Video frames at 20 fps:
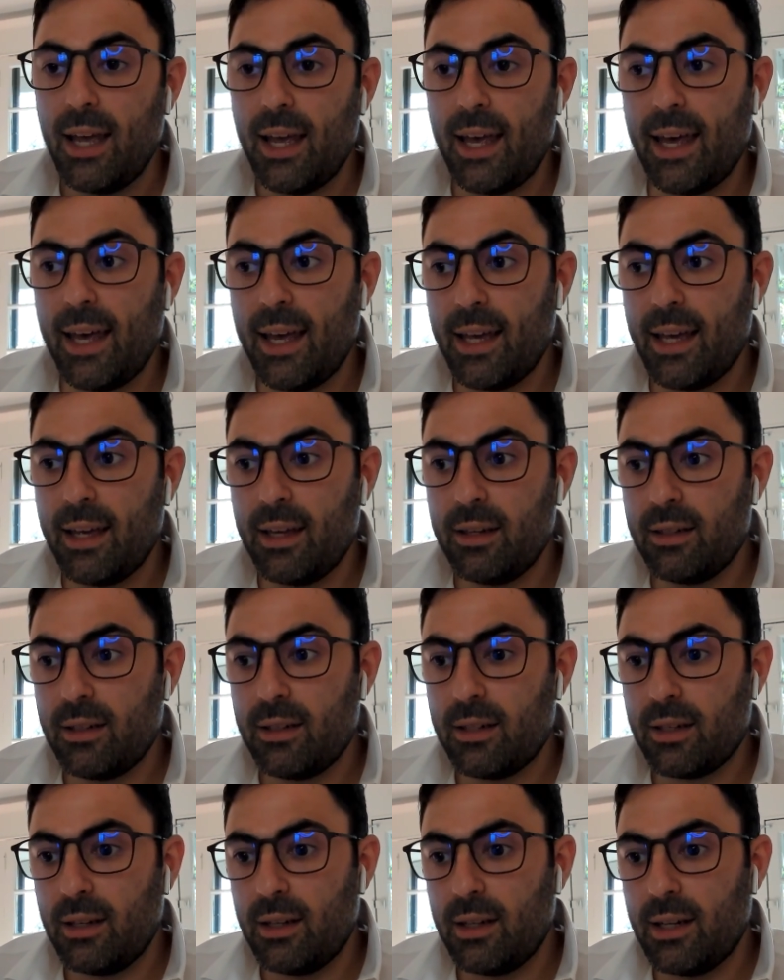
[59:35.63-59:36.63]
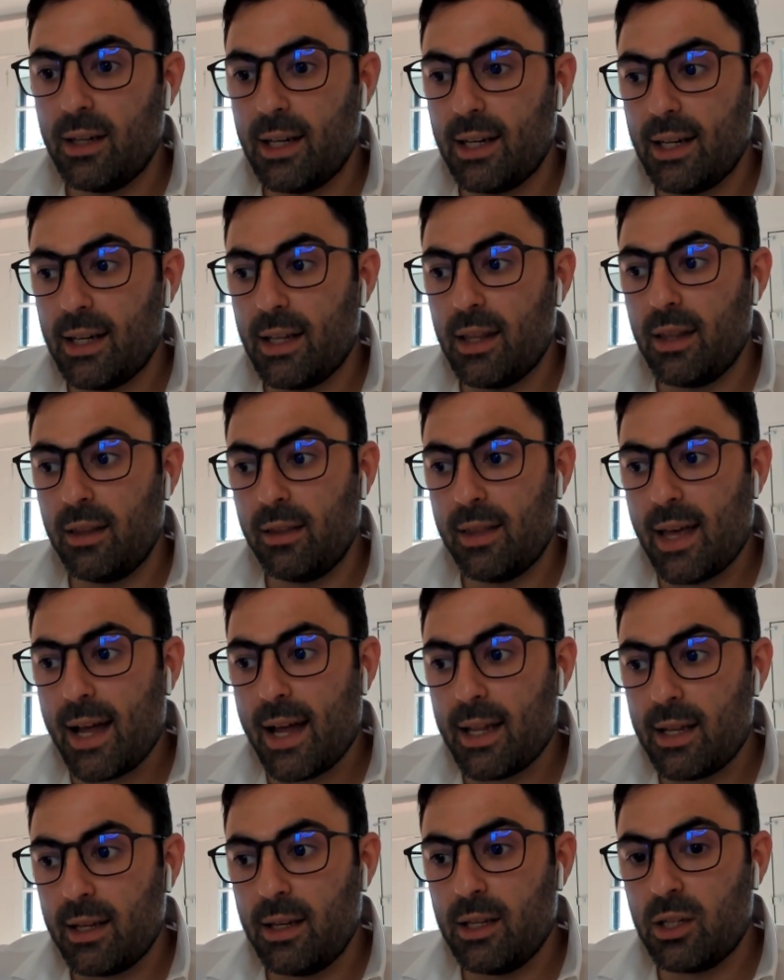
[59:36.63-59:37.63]
And
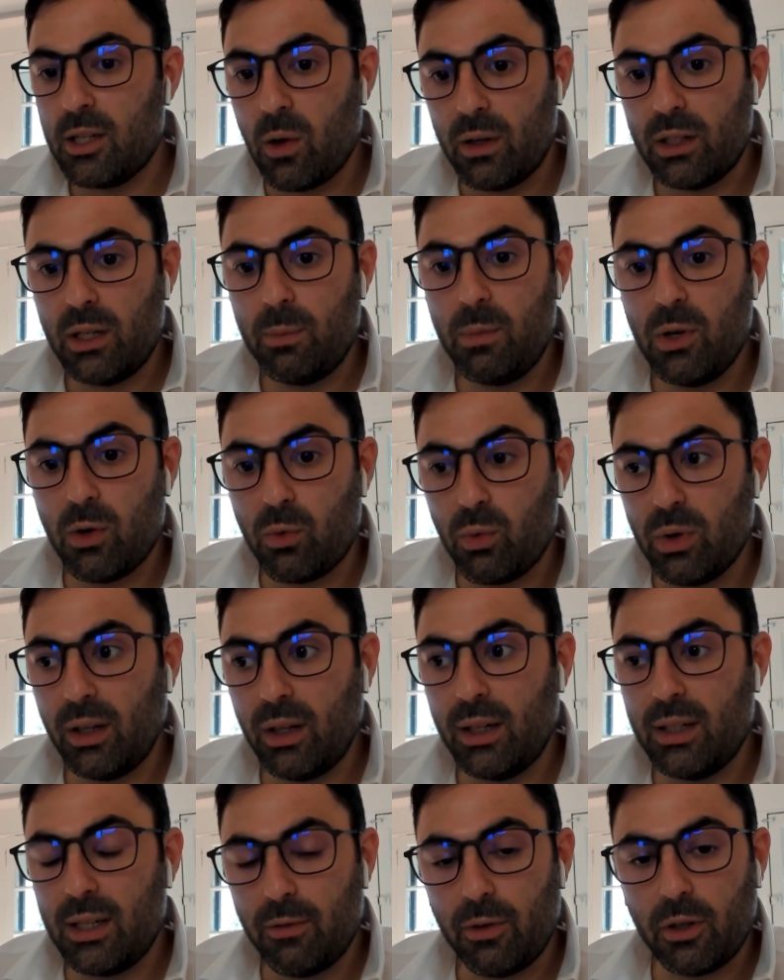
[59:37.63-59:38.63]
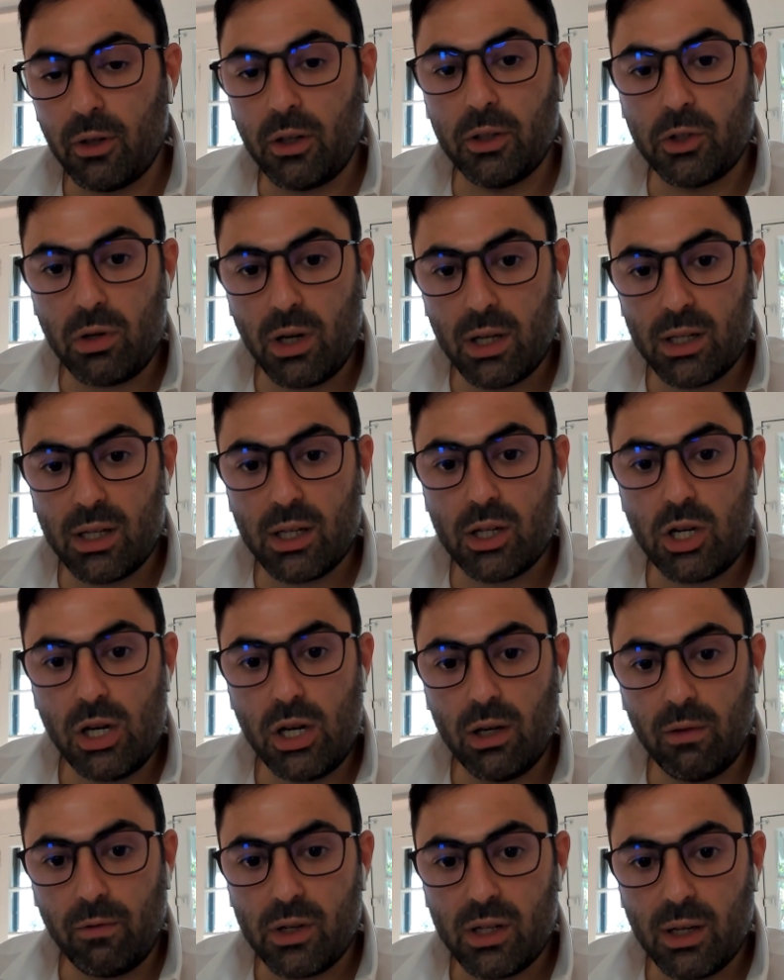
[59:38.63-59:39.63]
that is going to be a really difficult
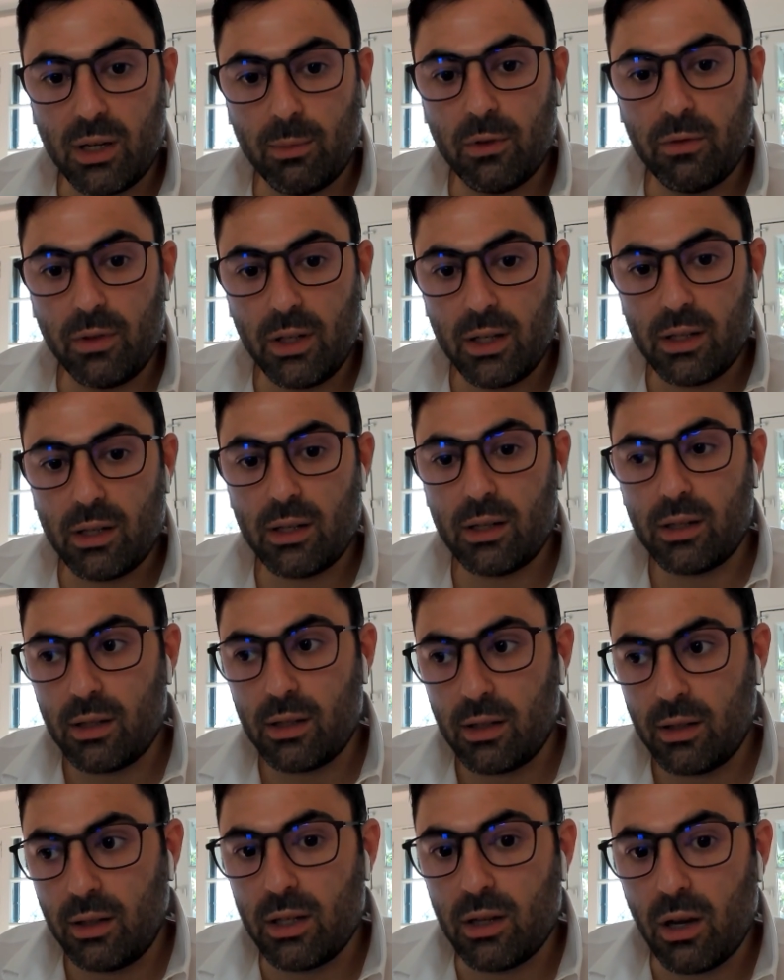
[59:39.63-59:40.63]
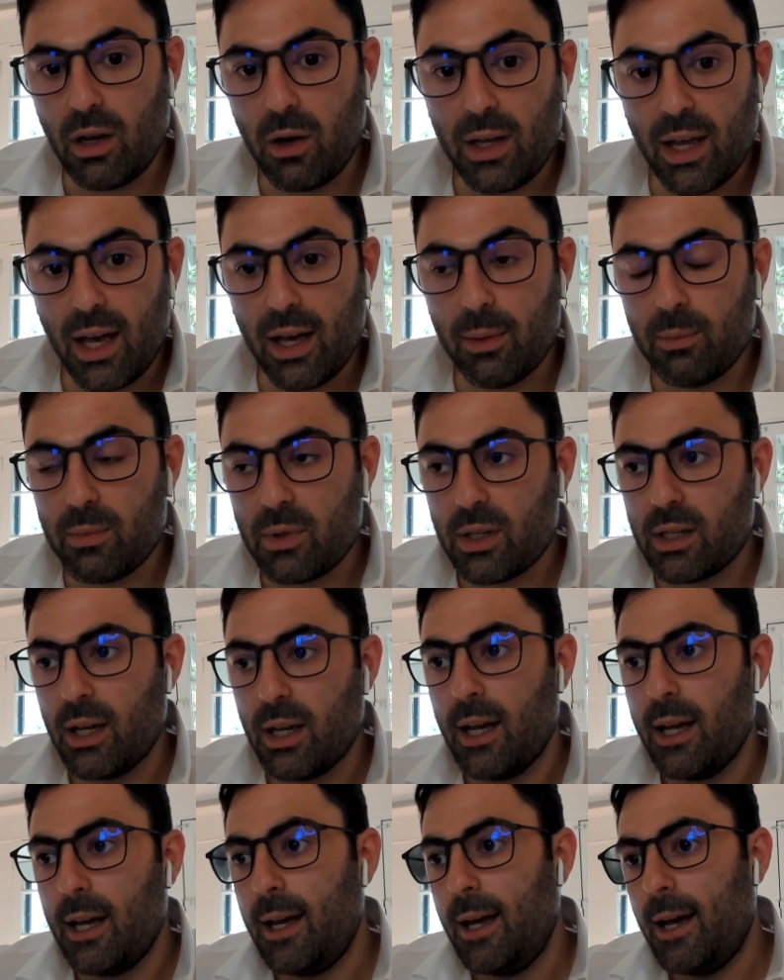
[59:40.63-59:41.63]
transition for some of these OEMs.
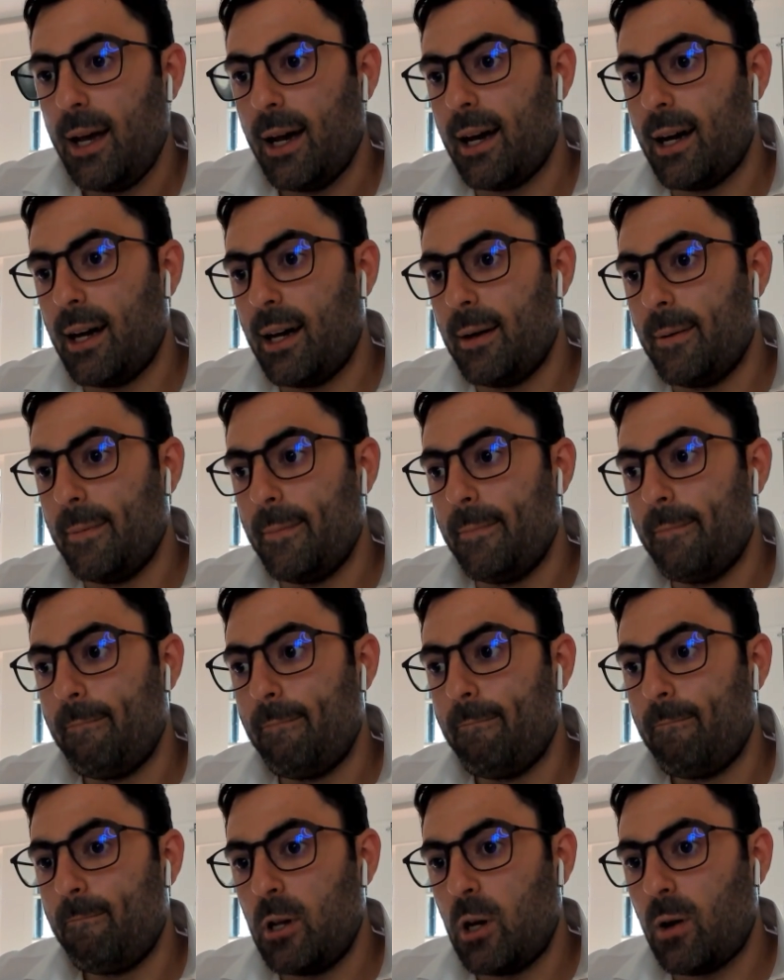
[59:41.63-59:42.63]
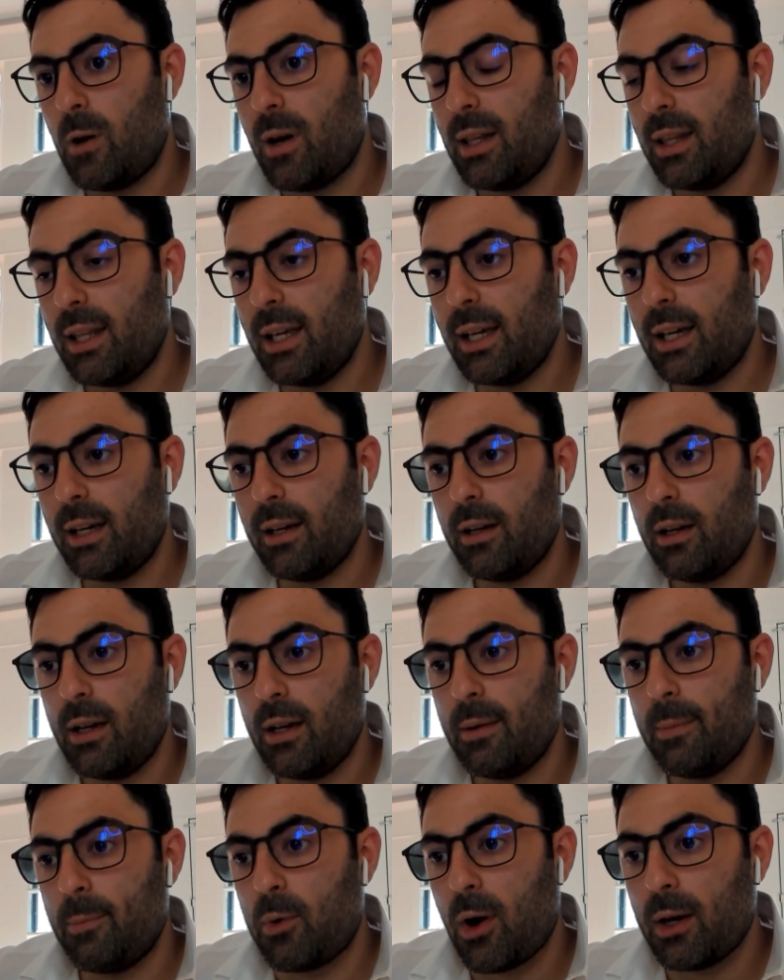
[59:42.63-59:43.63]
I think
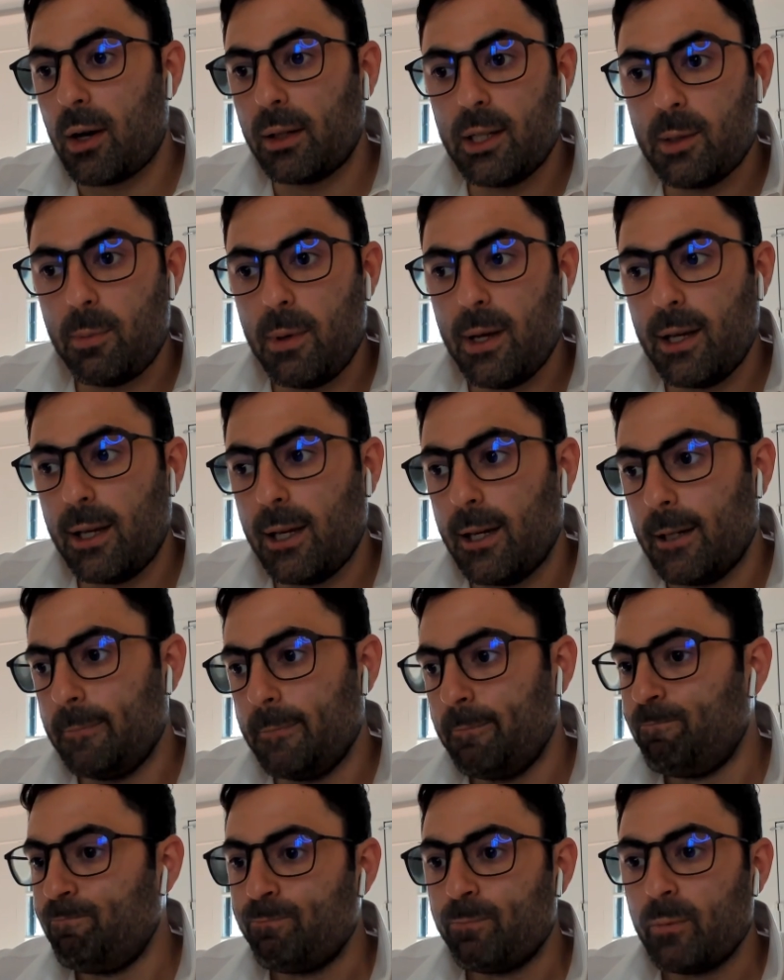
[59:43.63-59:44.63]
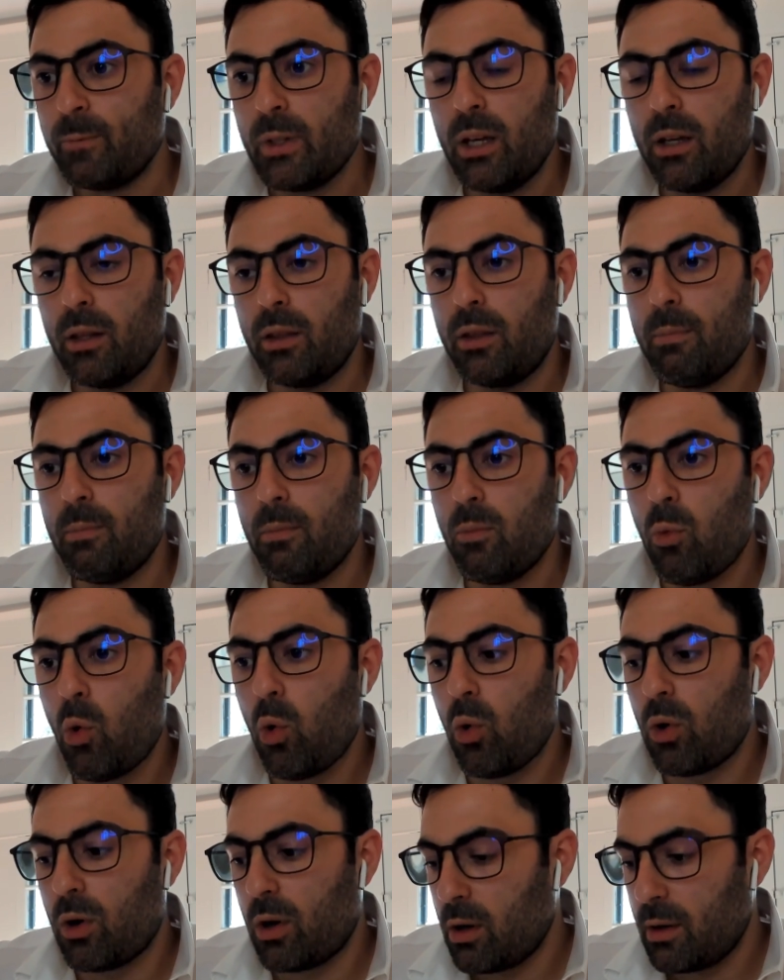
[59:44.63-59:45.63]
broadly speaking, the
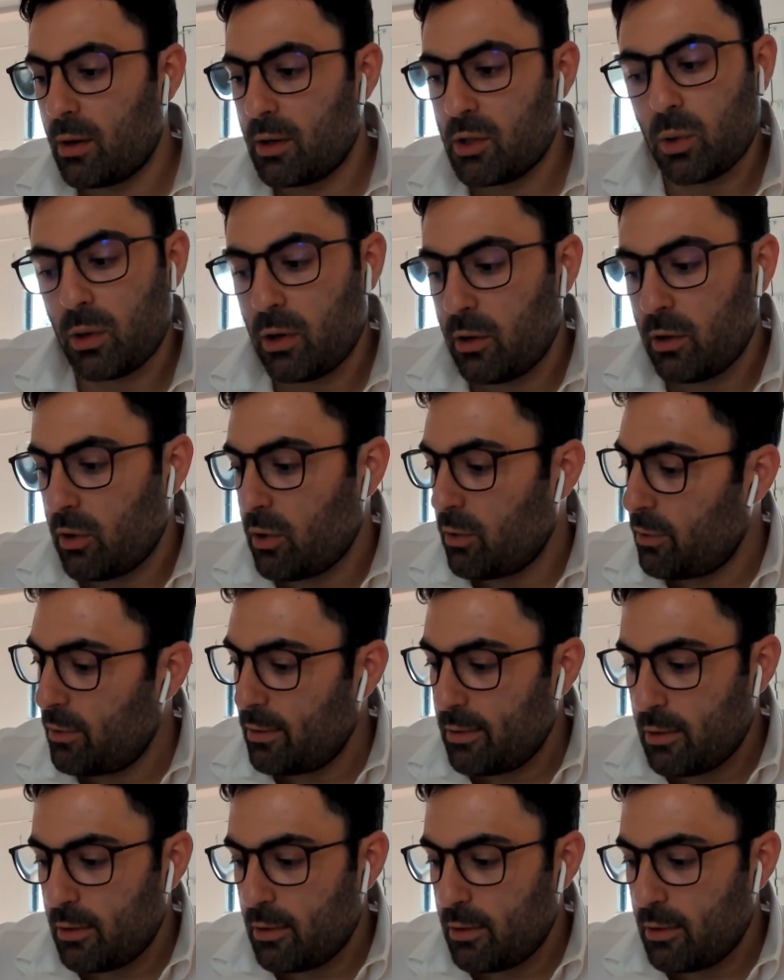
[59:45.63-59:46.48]
more sort of